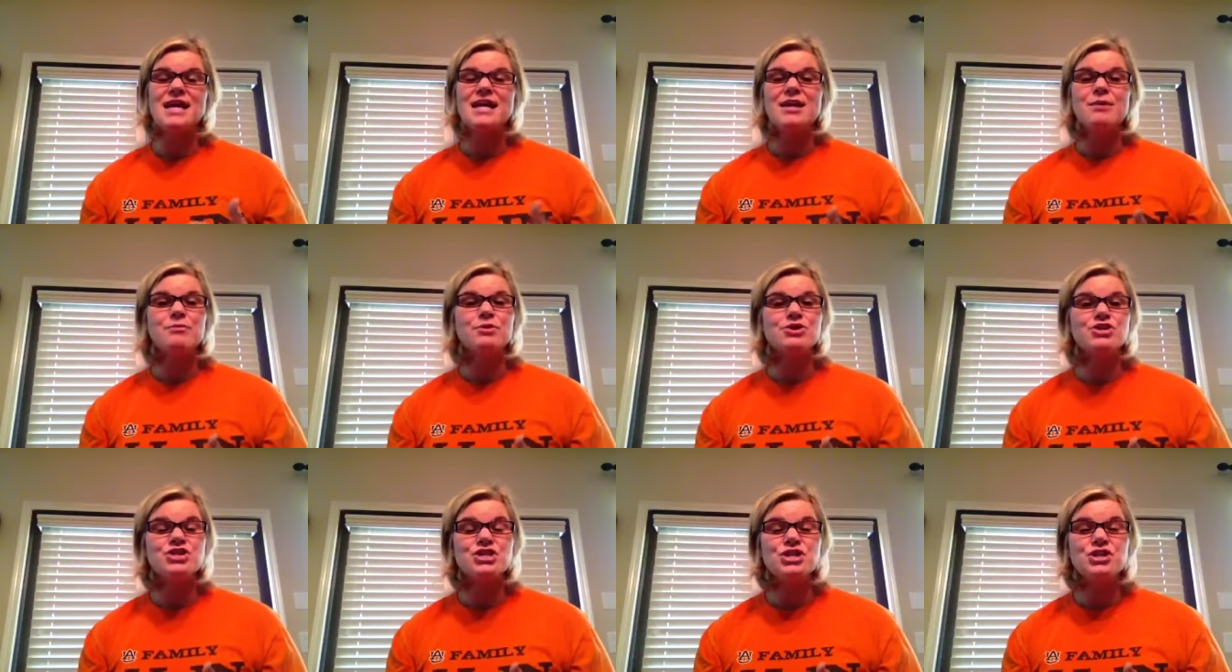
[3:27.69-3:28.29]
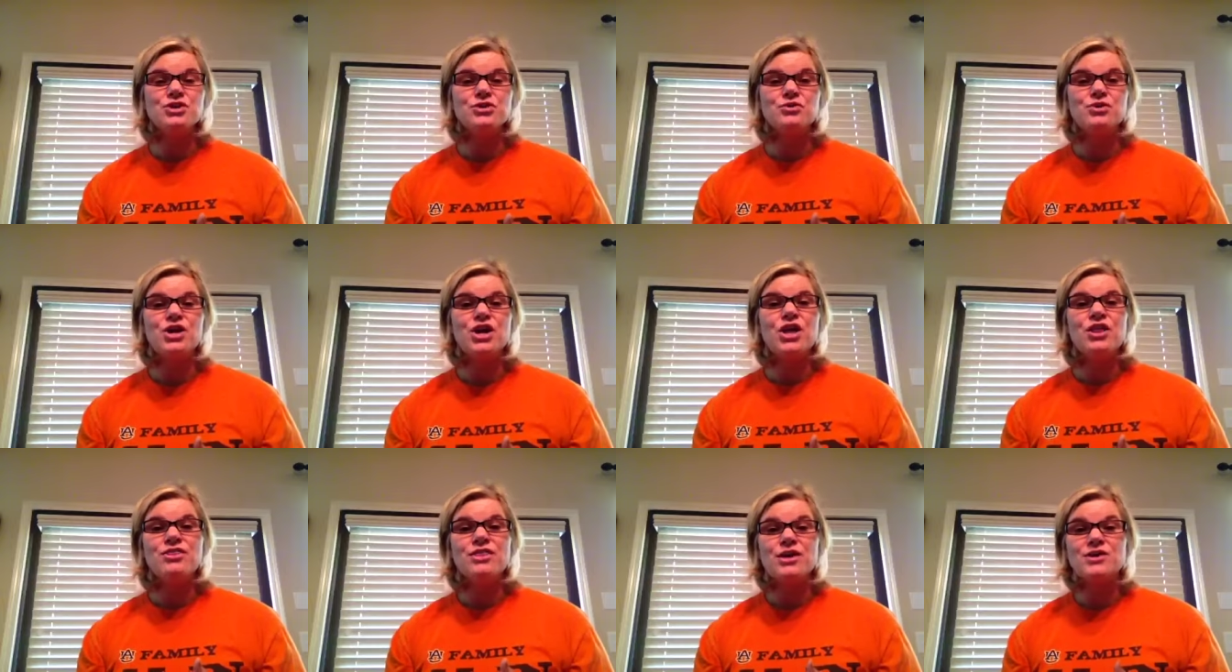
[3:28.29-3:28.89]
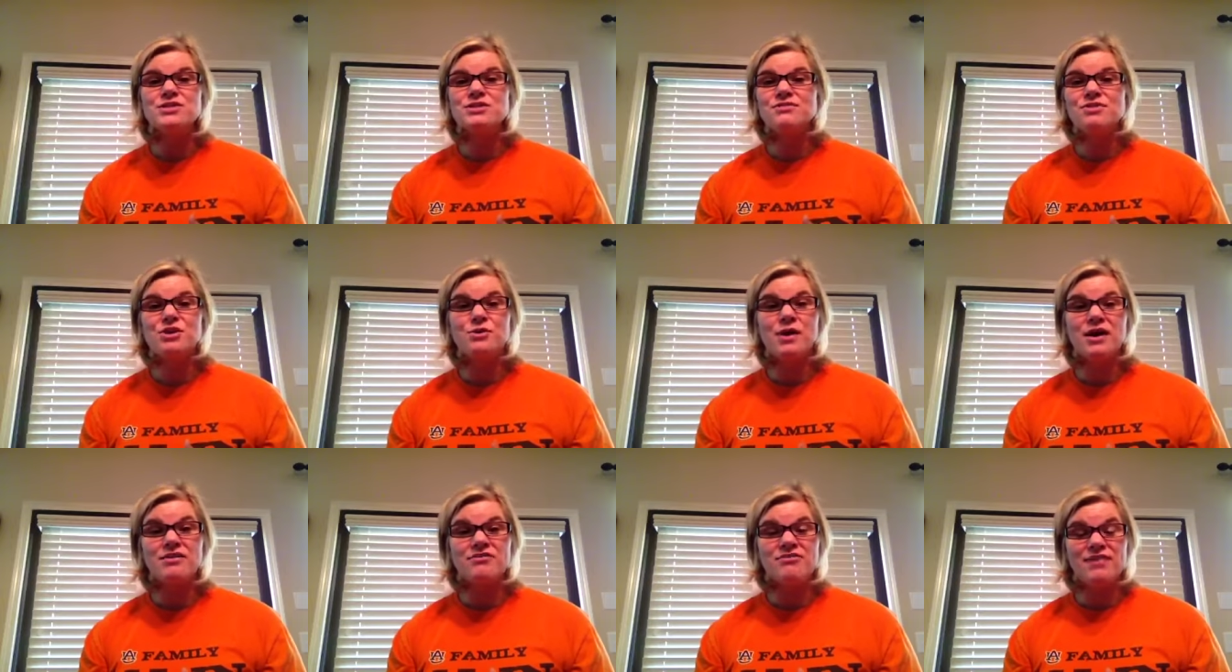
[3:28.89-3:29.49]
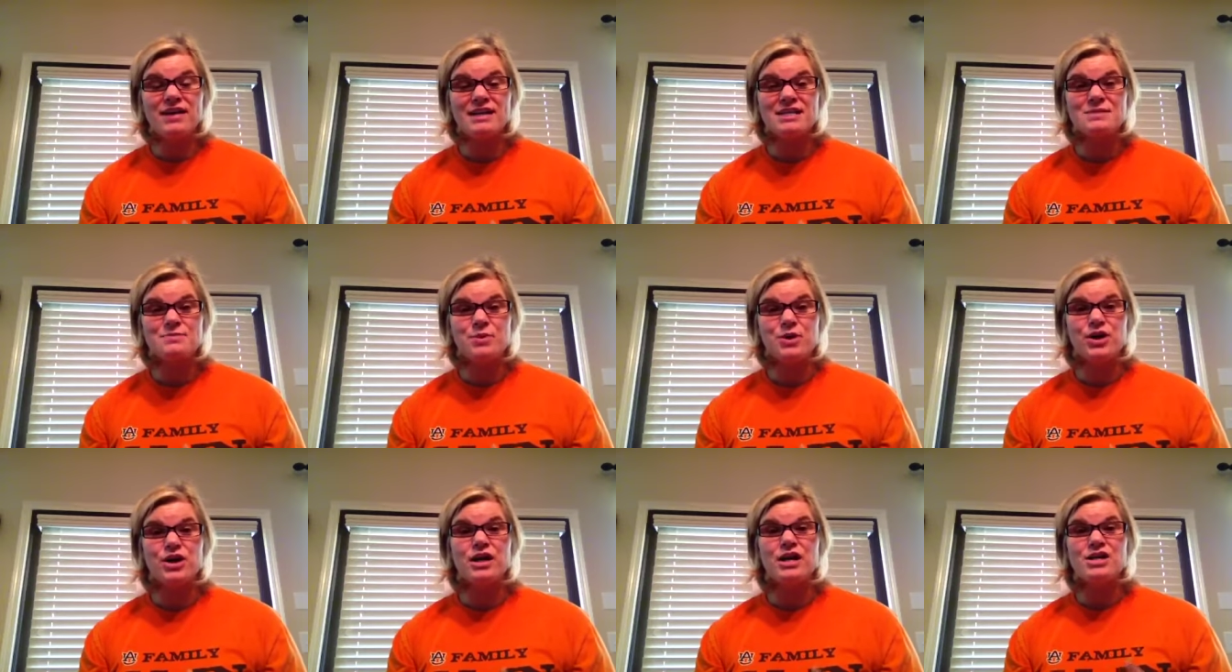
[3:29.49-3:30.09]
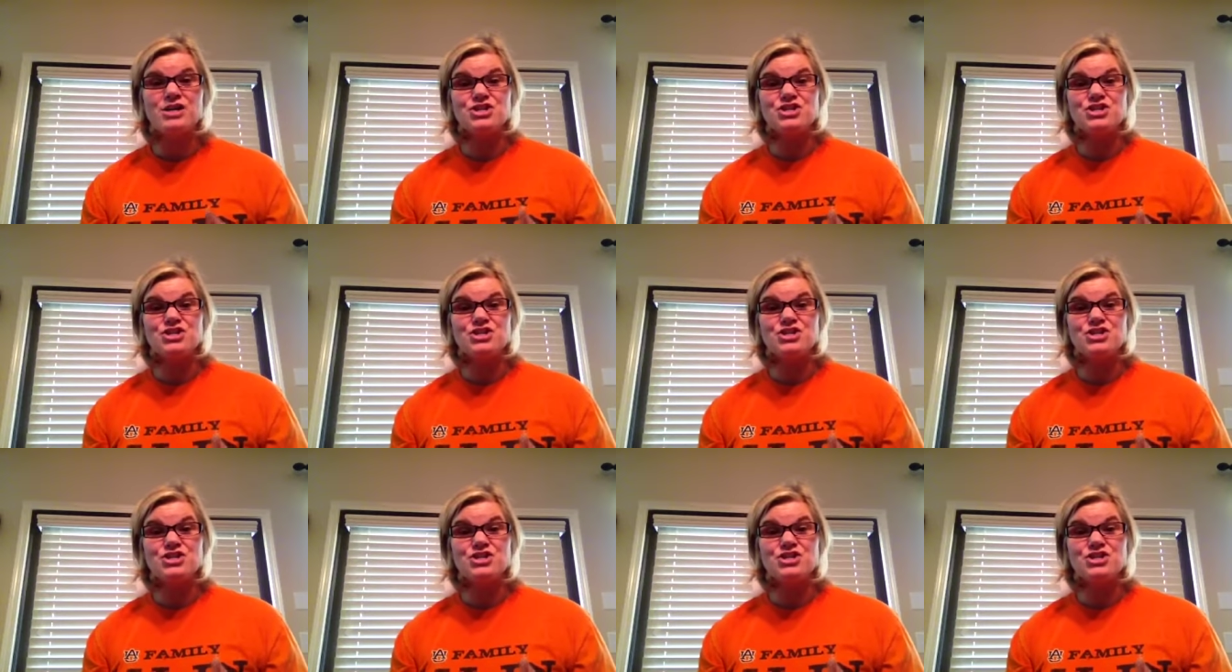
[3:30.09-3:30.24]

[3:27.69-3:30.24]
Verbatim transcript: Number two, those of you on Facebook,